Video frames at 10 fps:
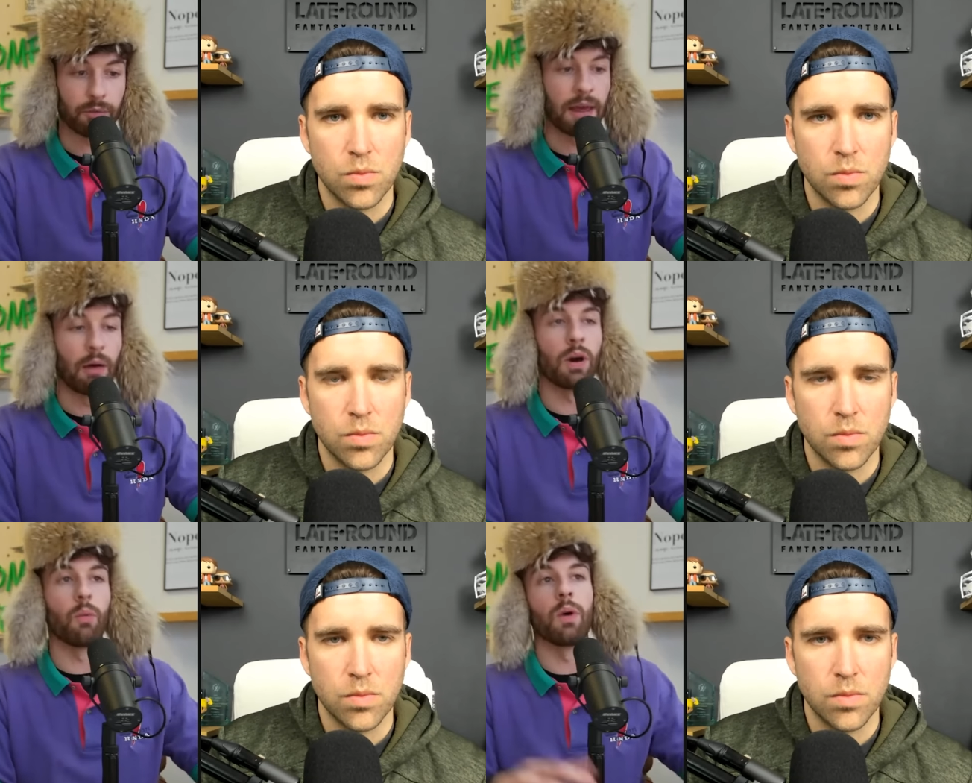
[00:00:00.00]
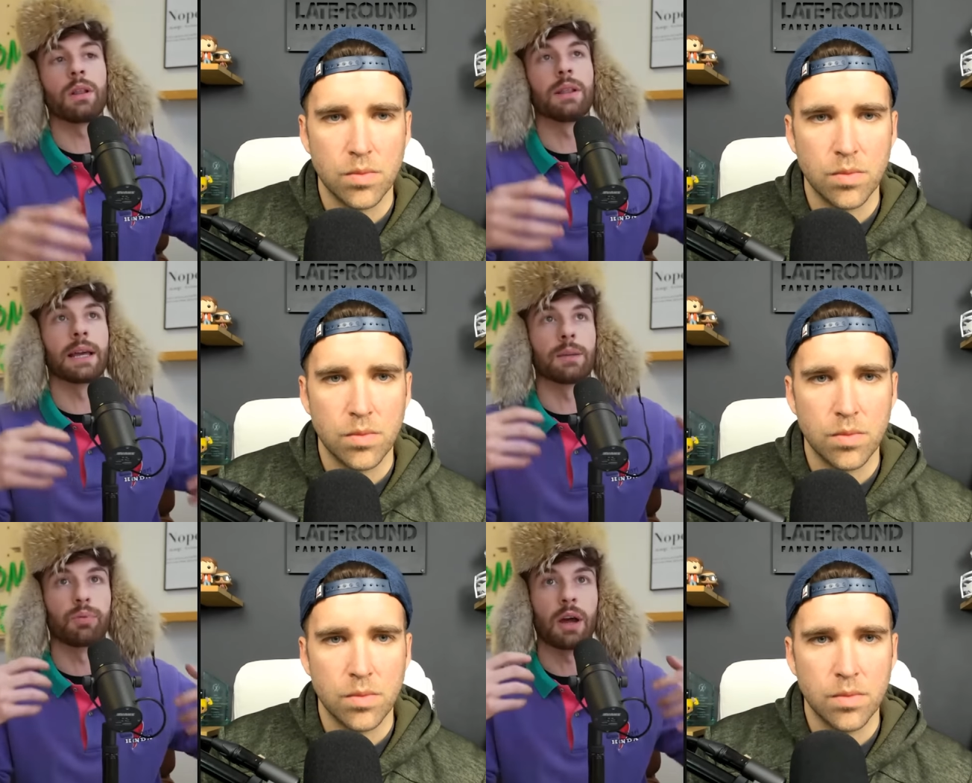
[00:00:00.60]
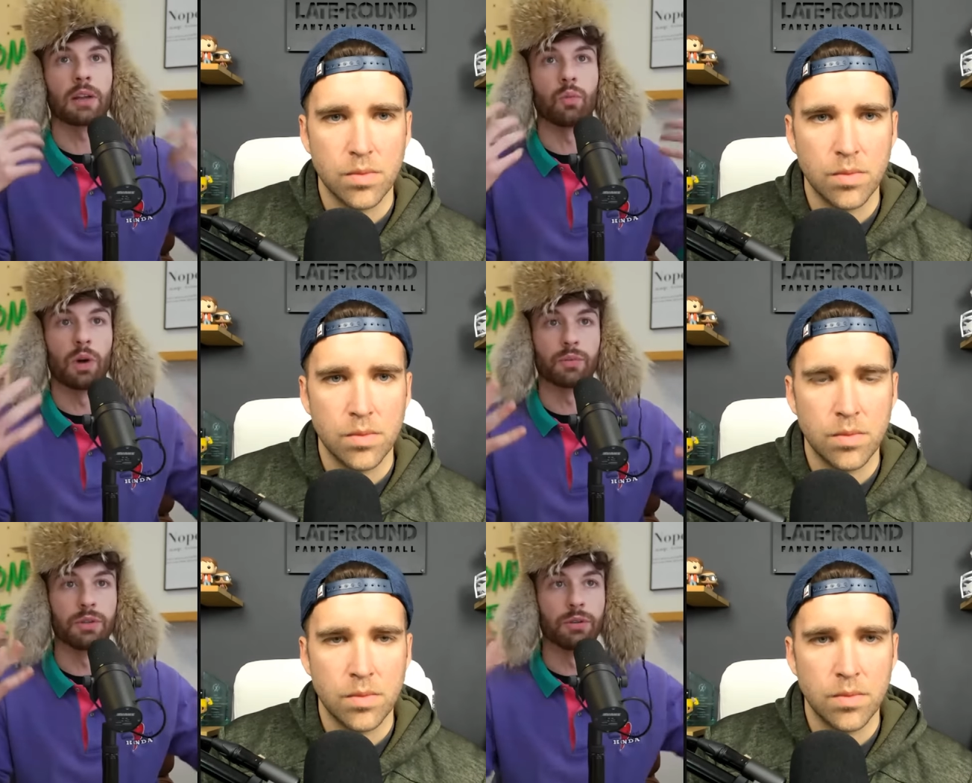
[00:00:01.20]
Speaker 1: What what like the product was when
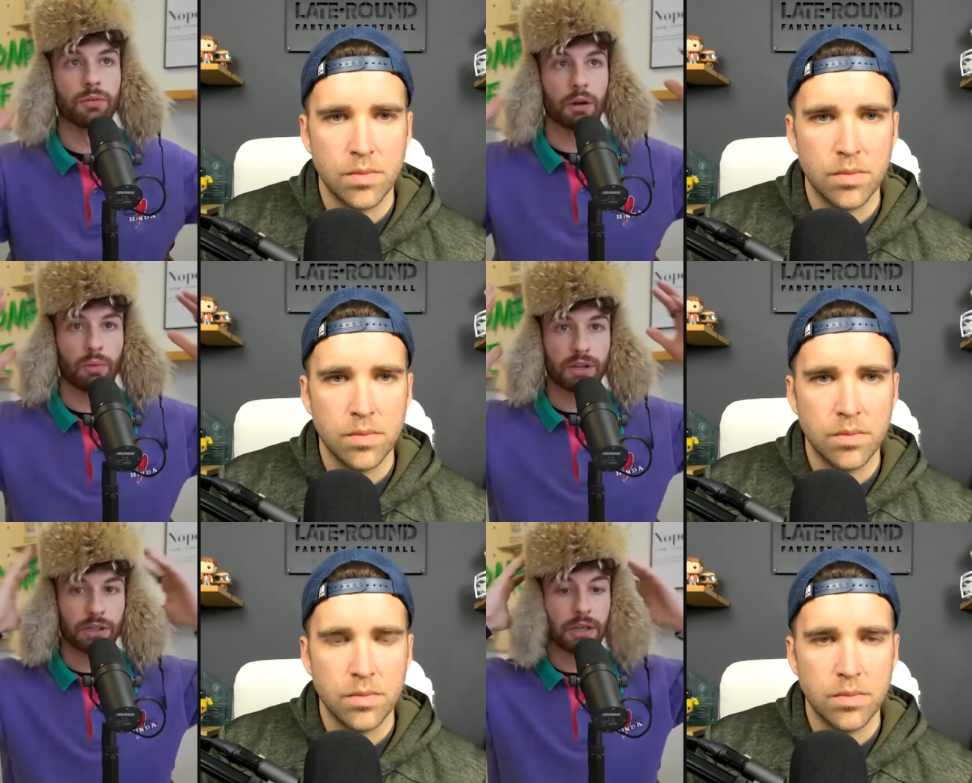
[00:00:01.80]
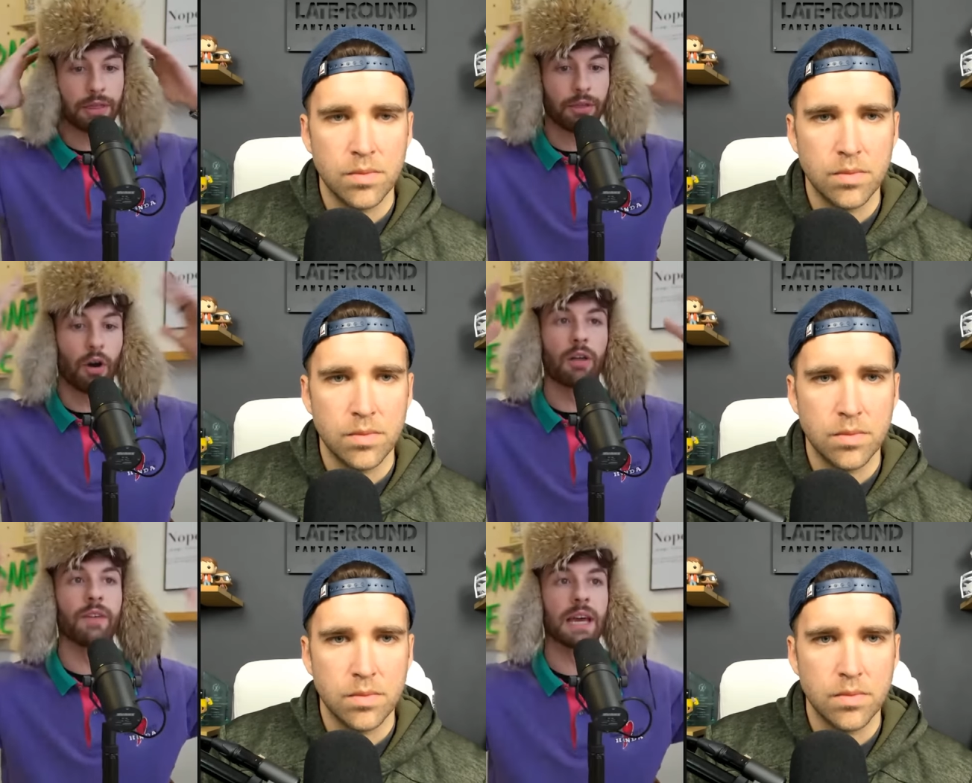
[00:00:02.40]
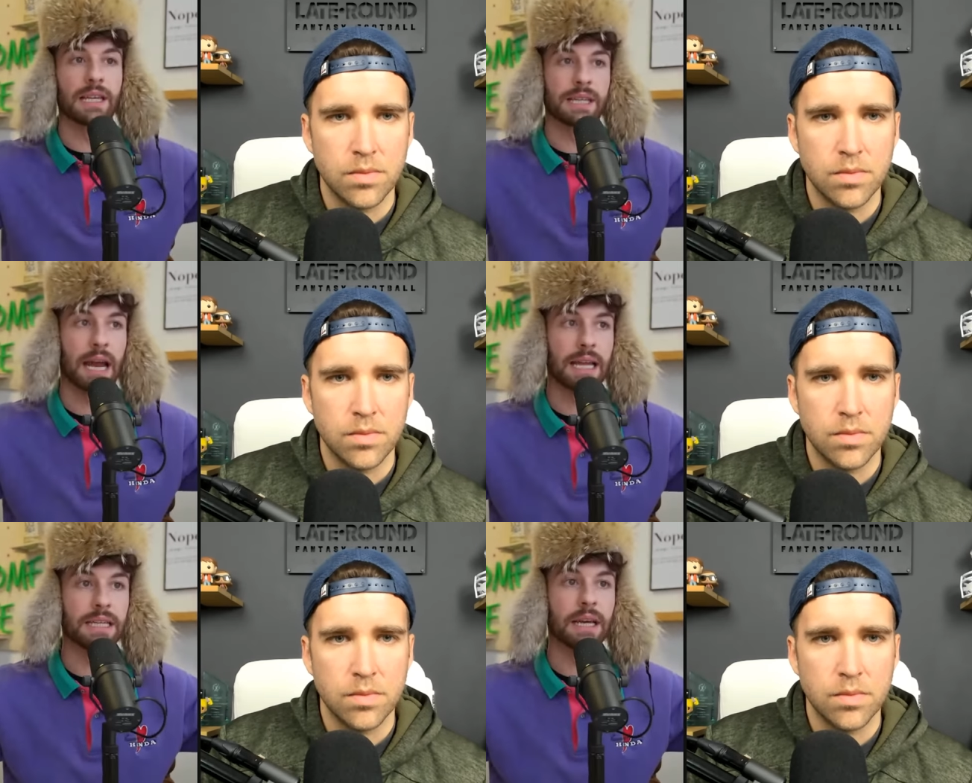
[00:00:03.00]
you originally thought of it as an
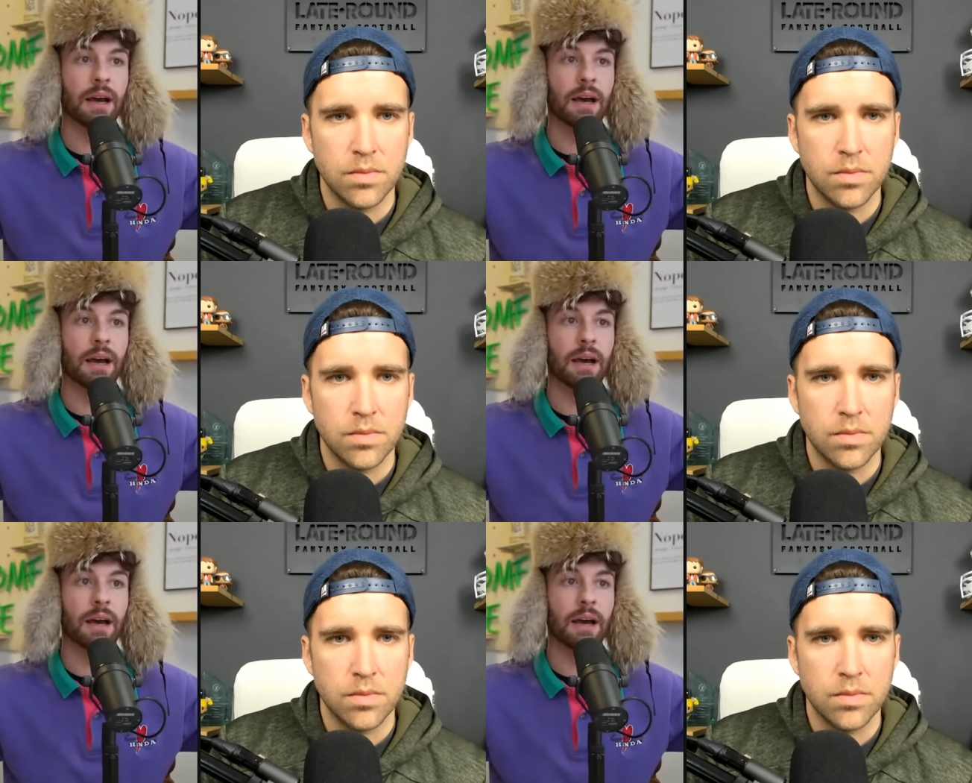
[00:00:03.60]
idea